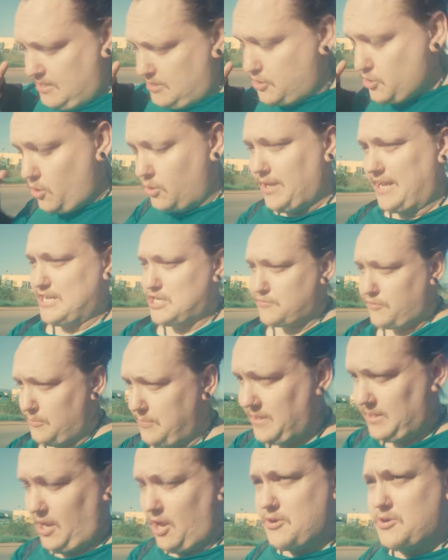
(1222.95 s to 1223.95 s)
knowledge
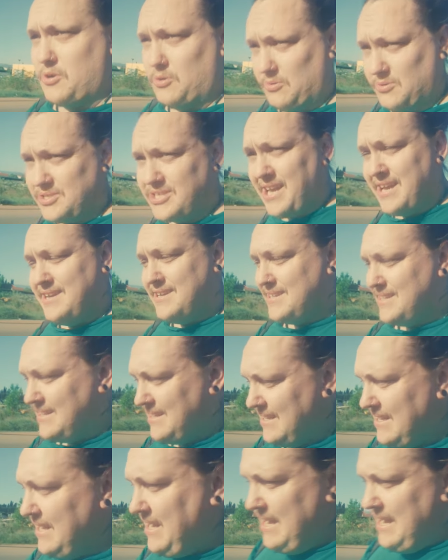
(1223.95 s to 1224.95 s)
from the locals,
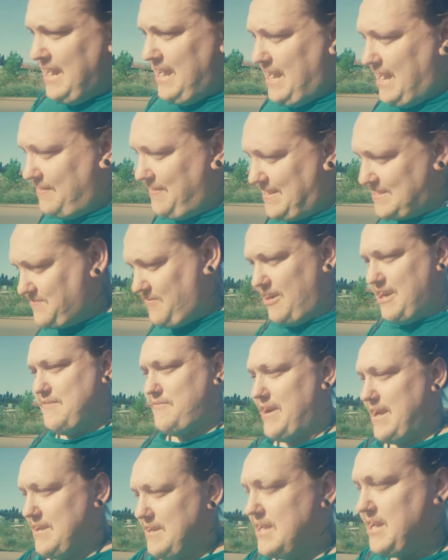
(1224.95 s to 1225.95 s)
and that's very,
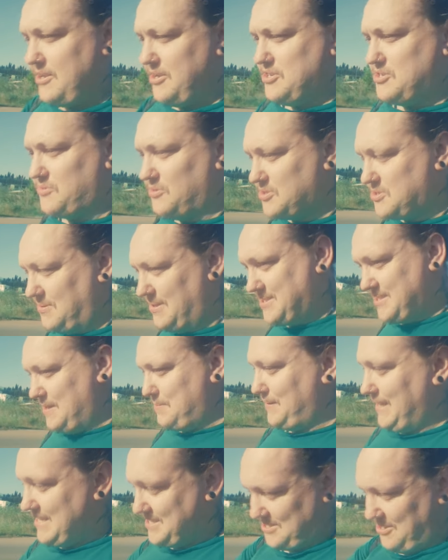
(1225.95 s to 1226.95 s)
very useful to us. So
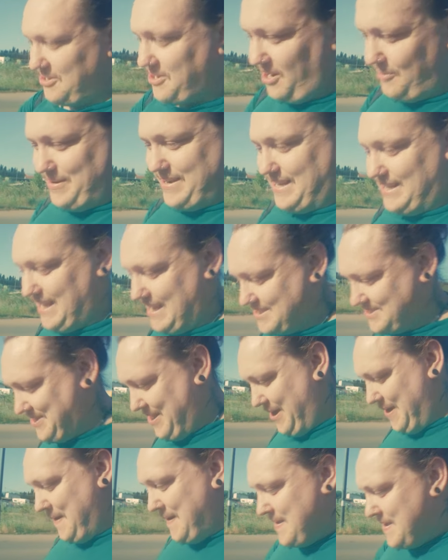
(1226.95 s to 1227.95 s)
please do comment and let us
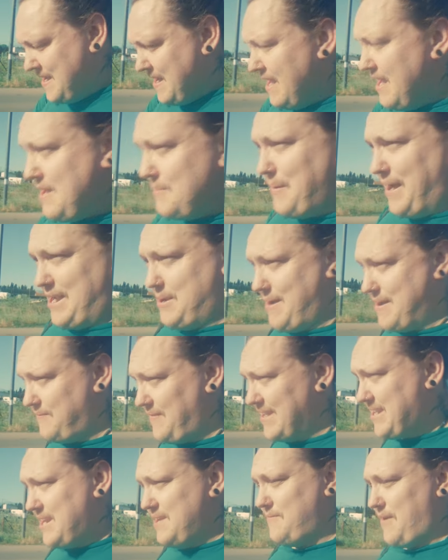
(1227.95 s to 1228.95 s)
know. But anyway,
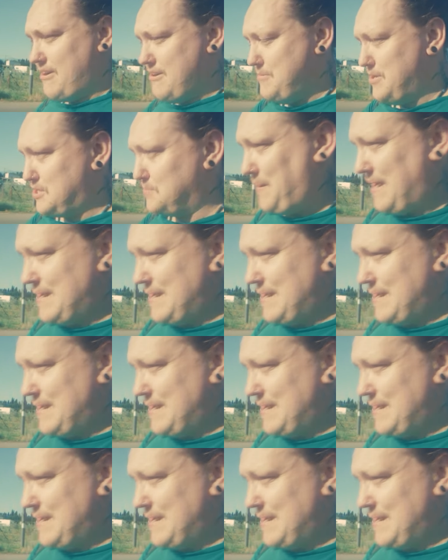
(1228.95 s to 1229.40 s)
thank you very much,